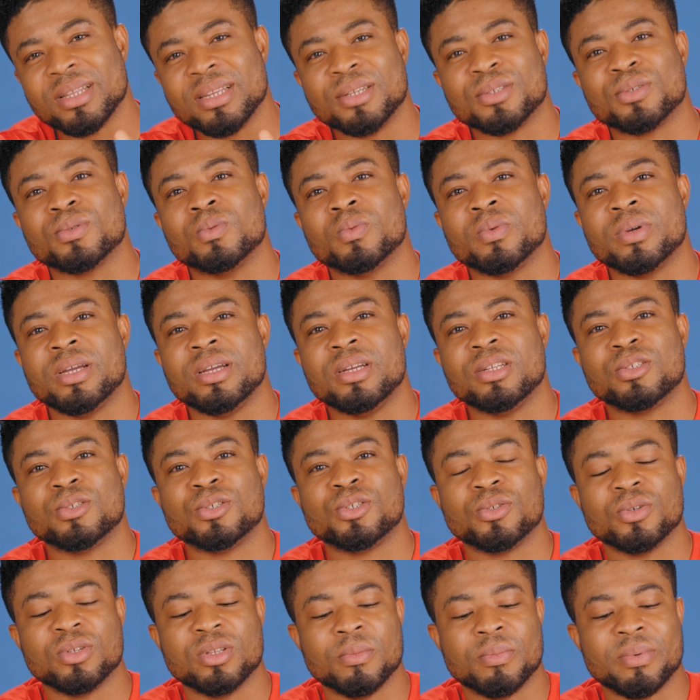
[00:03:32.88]
little way to
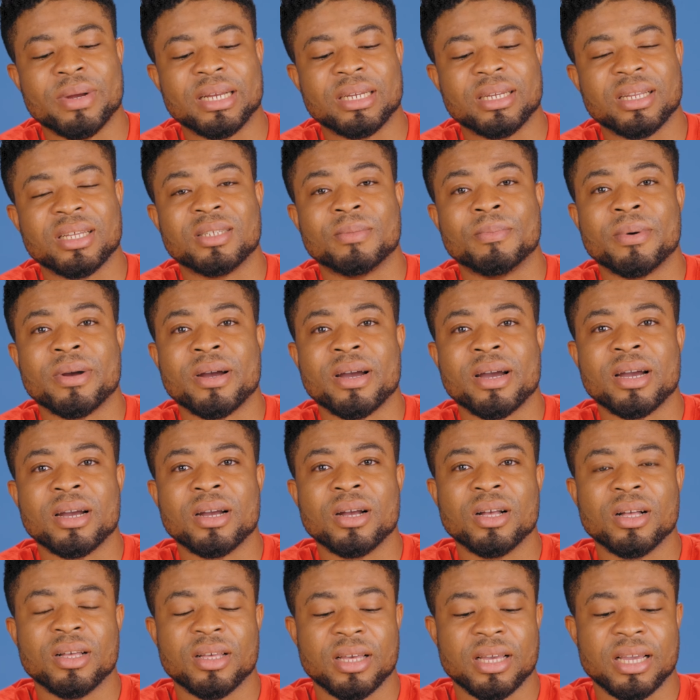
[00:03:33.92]
show the brightness bar
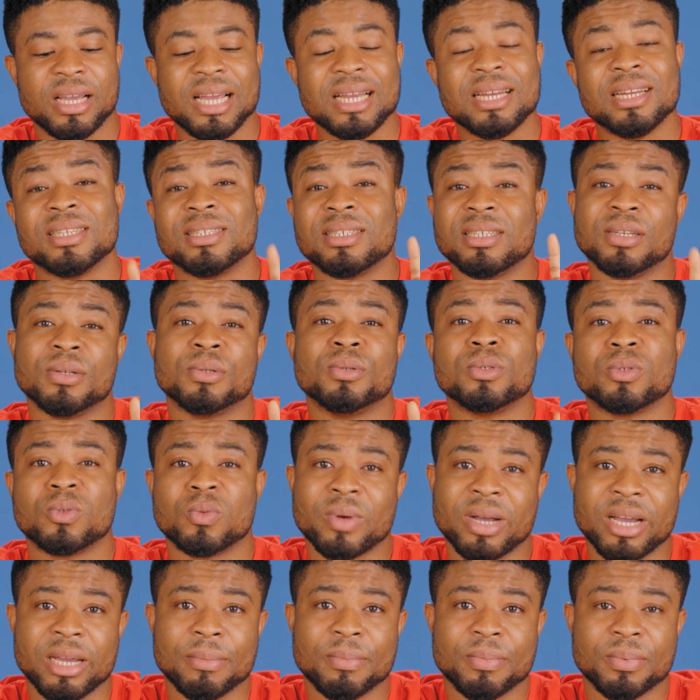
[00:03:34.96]
in a single
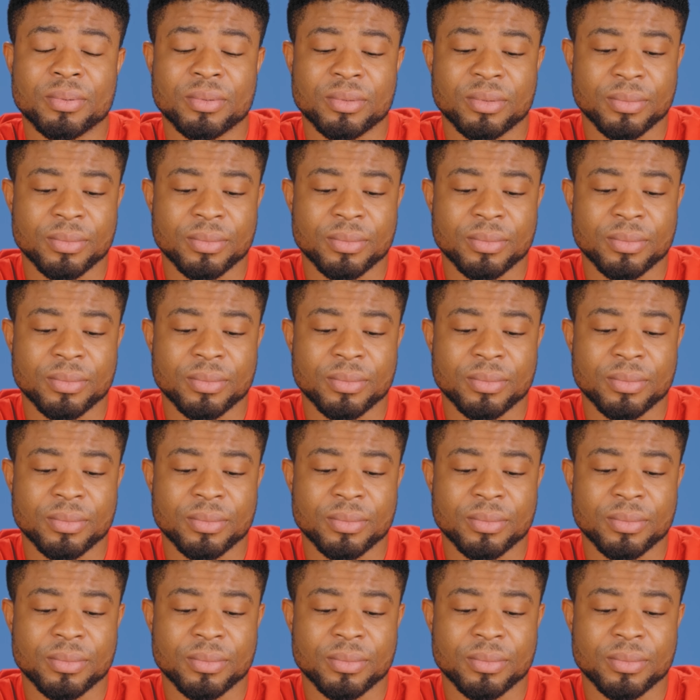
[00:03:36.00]
swipe.